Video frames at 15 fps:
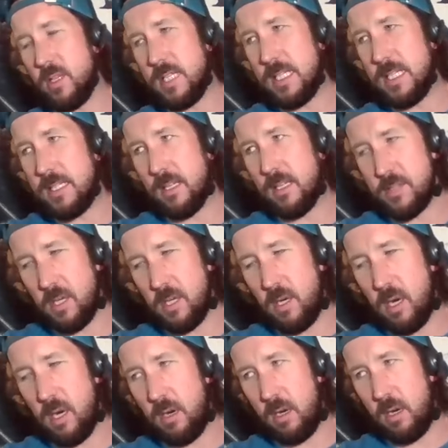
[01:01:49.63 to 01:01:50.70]
Details
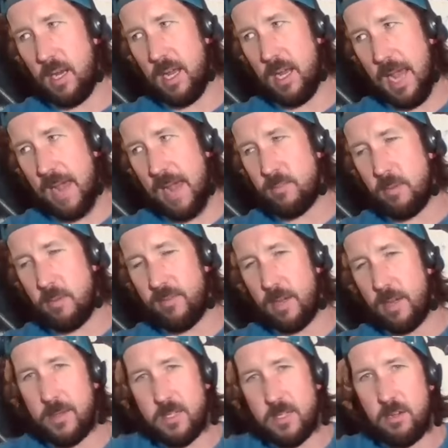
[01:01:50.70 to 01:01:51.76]
have to be very
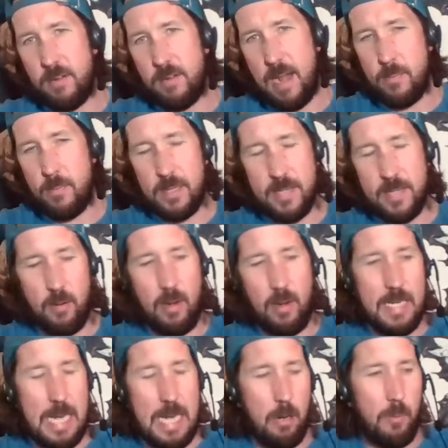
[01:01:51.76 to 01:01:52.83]
much under wrap about that
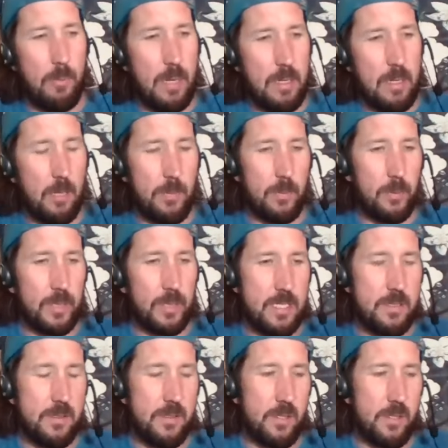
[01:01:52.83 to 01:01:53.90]
right now, but they'll be
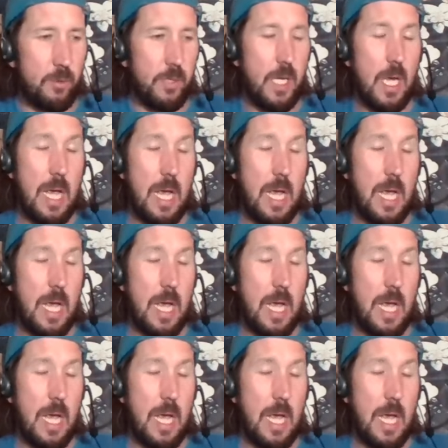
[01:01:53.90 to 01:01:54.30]
released soon.